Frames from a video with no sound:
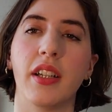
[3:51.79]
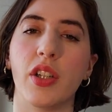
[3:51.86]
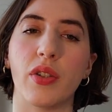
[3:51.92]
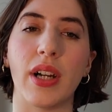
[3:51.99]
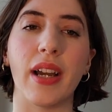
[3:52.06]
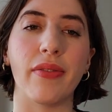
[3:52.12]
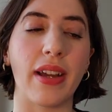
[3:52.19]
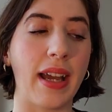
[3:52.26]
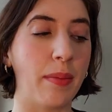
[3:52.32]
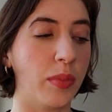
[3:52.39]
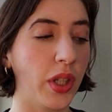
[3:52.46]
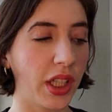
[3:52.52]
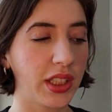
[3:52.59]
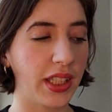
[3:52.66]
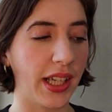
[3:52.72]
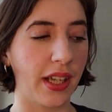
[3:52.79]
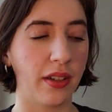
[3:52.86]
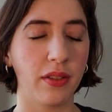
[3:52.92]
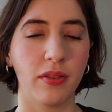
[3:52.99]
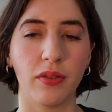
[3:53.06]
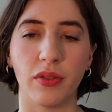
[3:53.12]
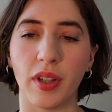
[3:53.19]
derive
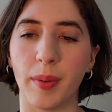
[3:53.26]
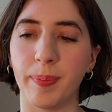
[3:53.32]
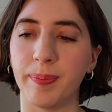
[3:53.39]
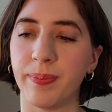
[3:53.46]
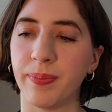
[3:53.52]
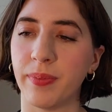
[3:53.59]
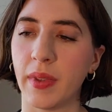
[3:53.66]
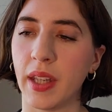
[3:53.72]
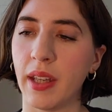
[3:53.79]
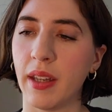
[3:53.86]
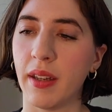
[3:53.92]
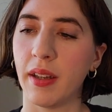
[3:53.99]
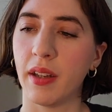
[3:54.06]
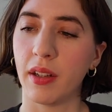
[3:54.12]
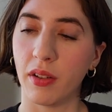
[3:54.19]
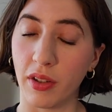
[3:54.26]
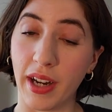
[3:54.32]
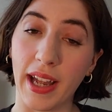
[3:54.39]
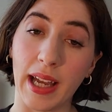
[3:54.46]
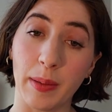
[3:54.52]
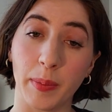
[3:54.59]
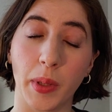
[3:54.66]
ambroxan from
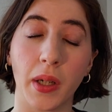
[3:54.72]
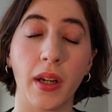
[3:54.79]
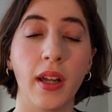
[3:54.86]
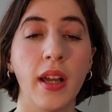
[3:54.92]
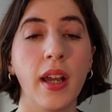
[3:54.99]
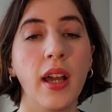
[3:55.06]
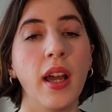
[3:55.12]
gray amber